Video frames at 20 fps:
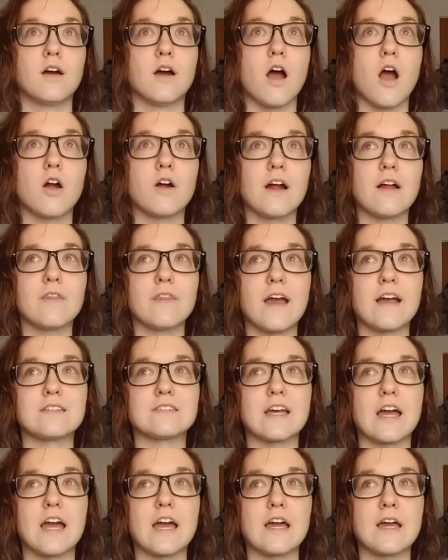around that
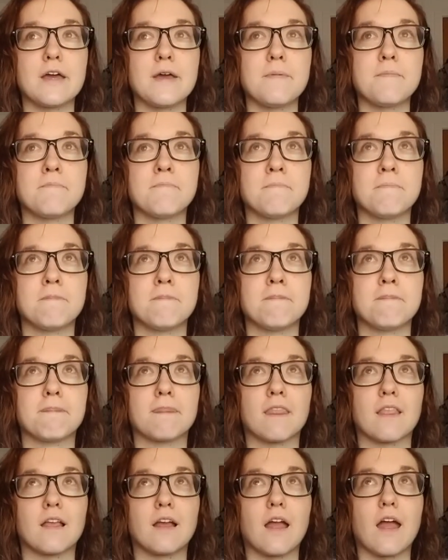time,
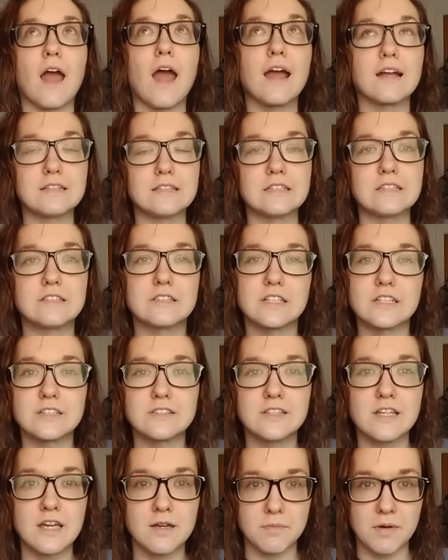I did start
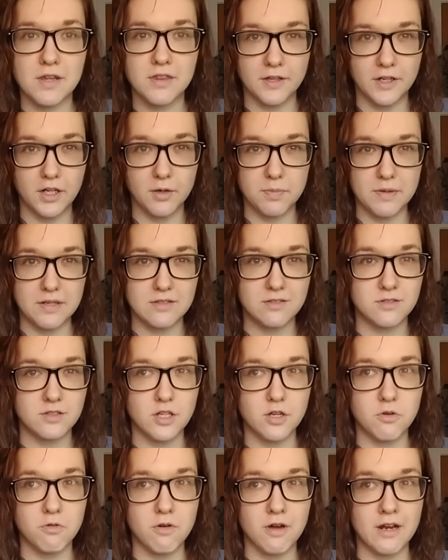seeing my therapist
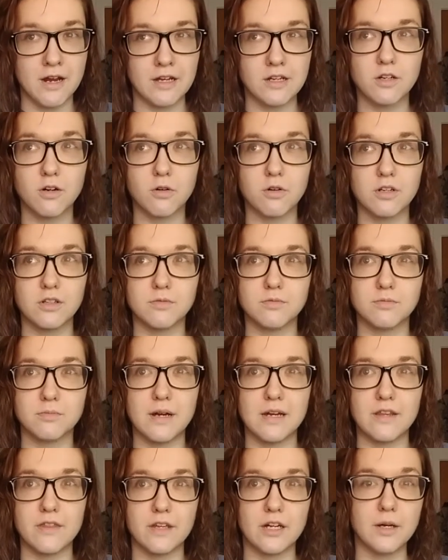too, and I go to
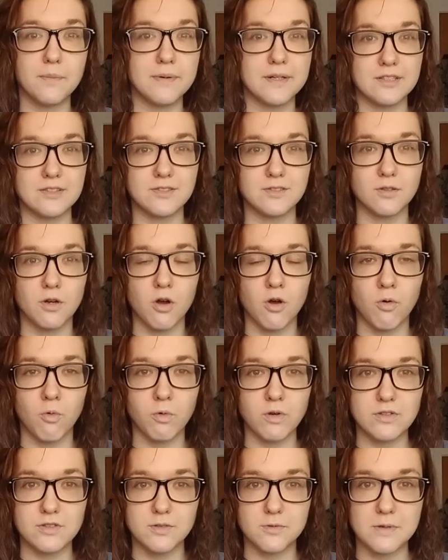my therapist
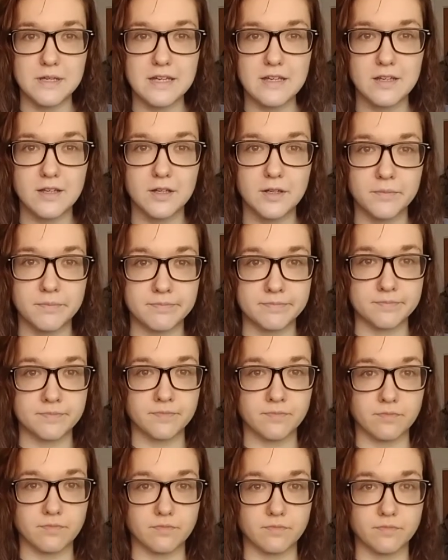once a week.
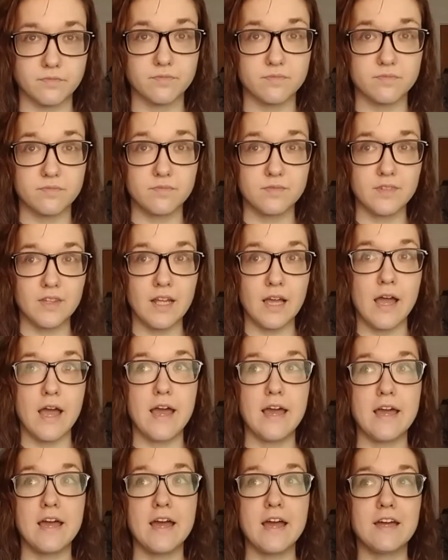
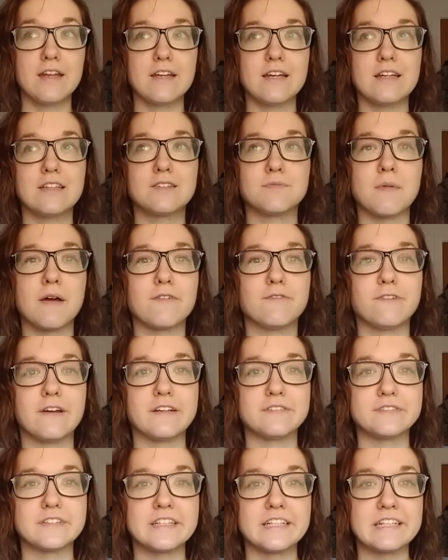And it's my
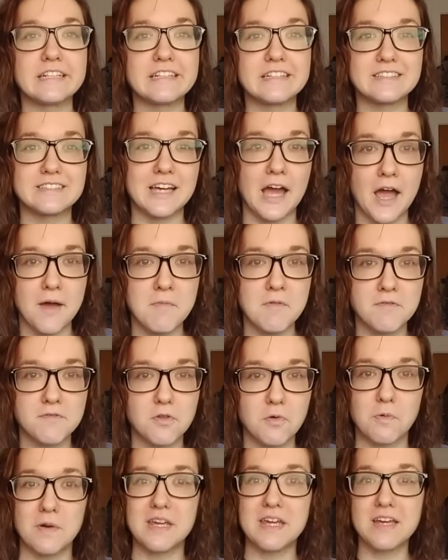favorite time of
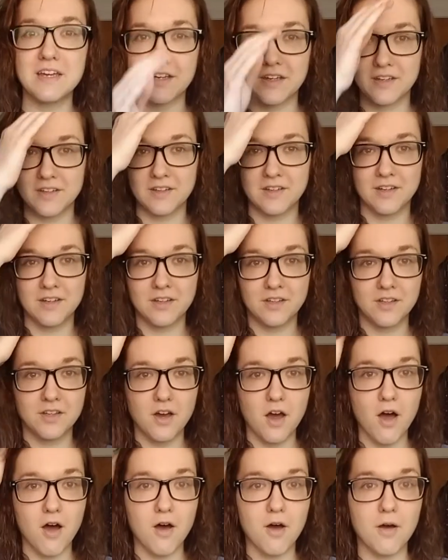the week,
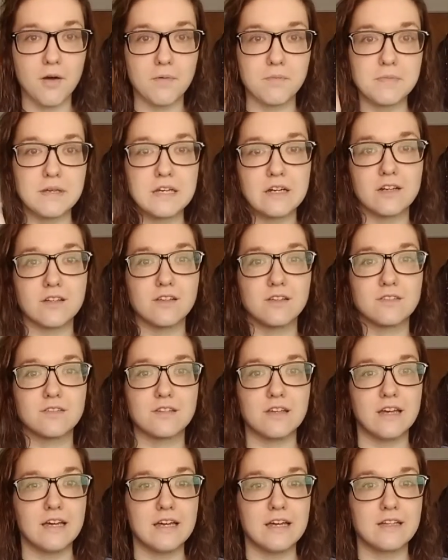because
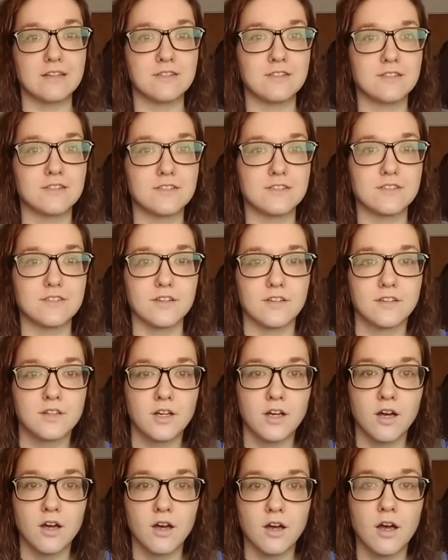it's,
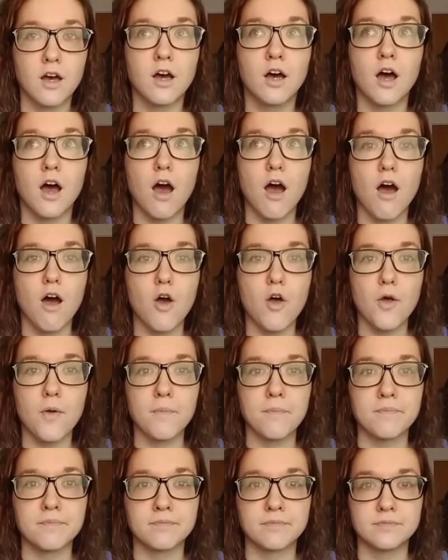
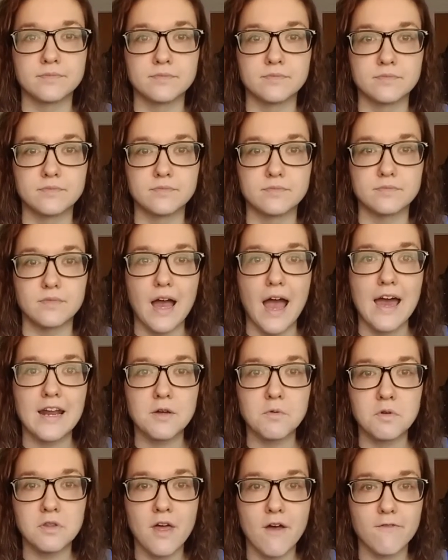
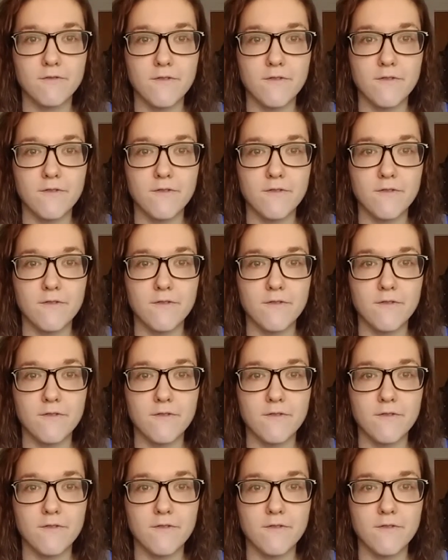anyone that